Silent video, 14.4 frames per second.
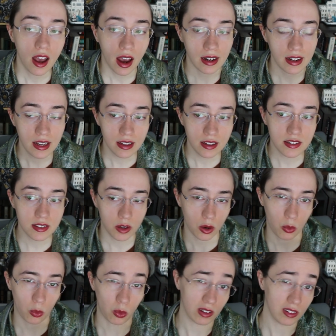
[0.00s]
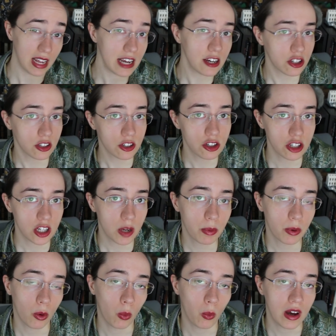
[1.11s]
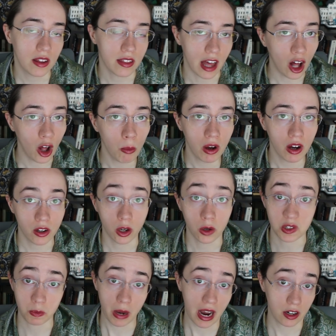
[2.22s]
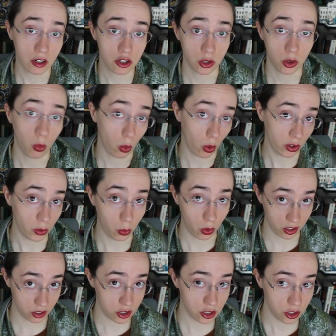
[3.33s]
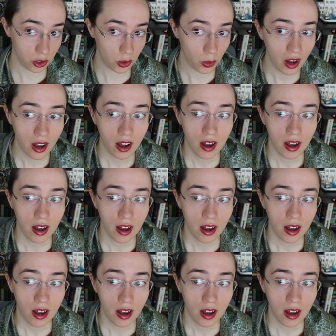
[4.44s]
And his relationship with Elma goes back to World War II.